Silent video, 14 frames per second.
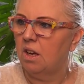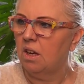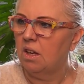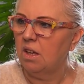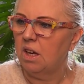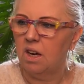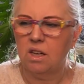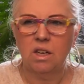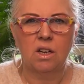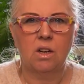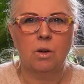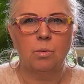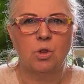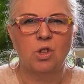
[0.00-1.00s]
yeah, I didn't
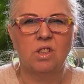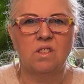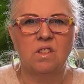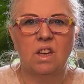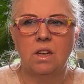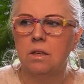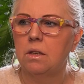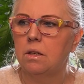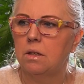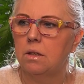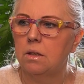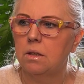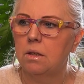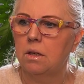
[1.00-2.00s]
like what she said.
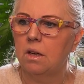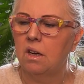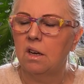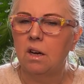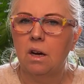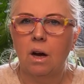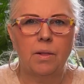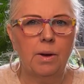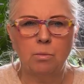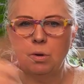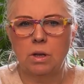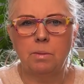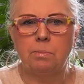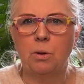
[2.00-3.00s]
Oh, that
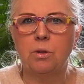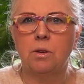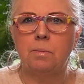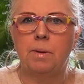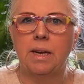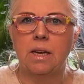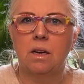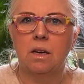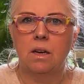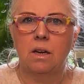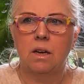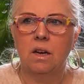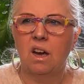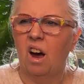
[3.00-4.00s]
really bothered me.
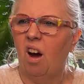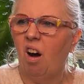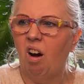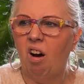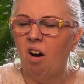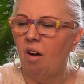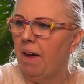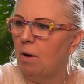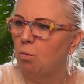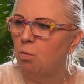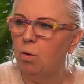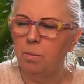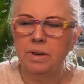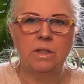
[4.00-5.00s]
Oh, that
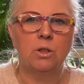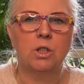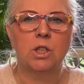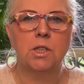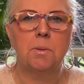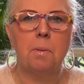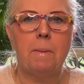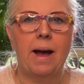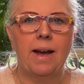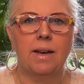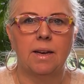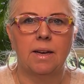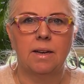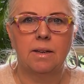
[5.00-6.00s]
woman in the
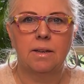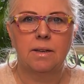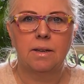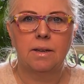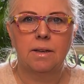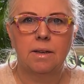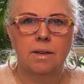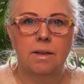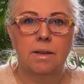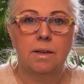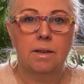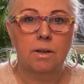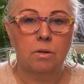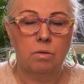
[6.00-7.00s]
supermarket,
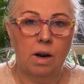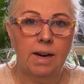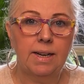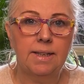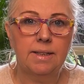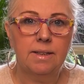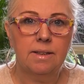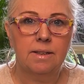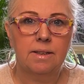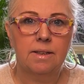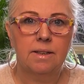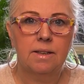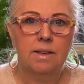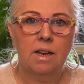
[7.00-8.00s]
right?
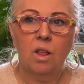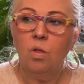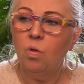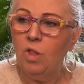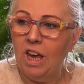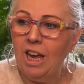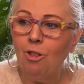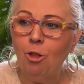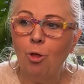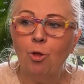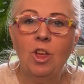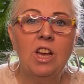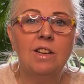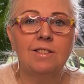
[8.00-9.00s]
They're the
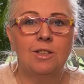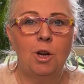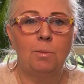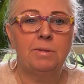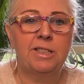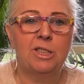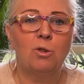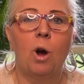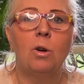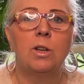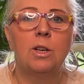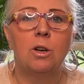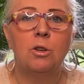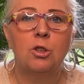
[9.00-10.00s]
things that I'm still
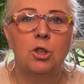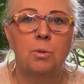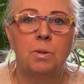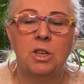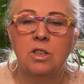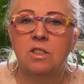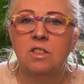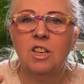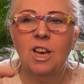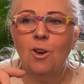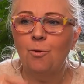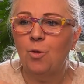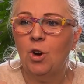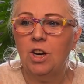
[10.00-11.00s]
holding on to, because
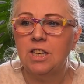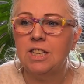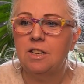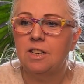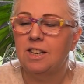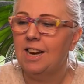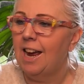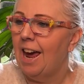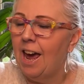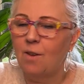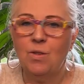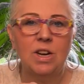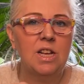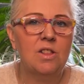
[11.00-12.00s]
if I didn't
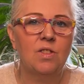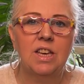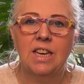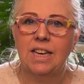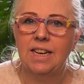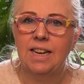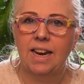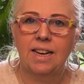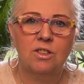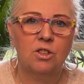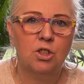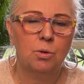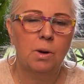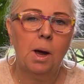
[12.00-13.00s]
have anything
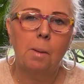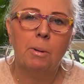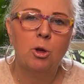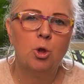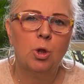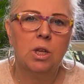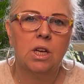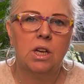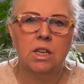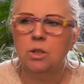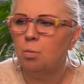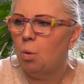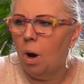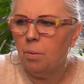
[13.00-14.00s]
connected to it, emotionally
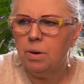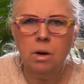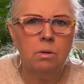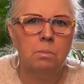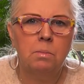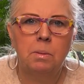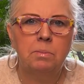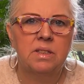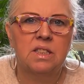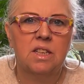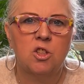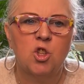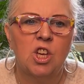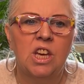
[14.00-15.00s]
connected, why would I remember
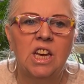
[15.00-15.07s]
such